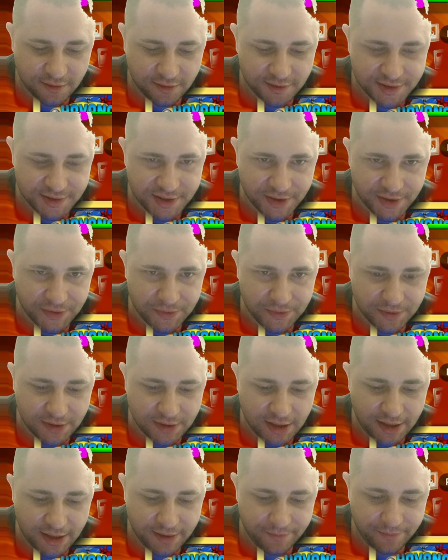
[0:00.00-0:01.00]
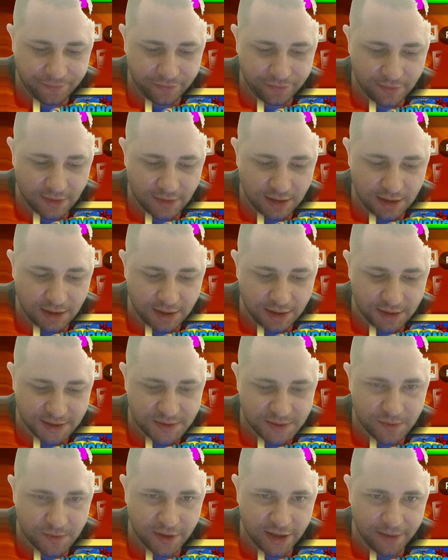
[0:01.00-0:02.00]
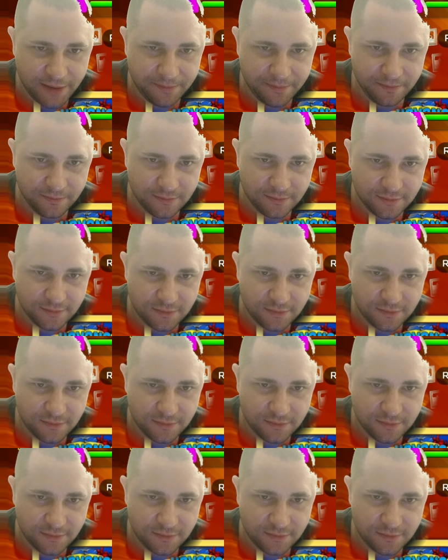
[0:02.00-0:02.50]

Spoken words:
So in this one, I'm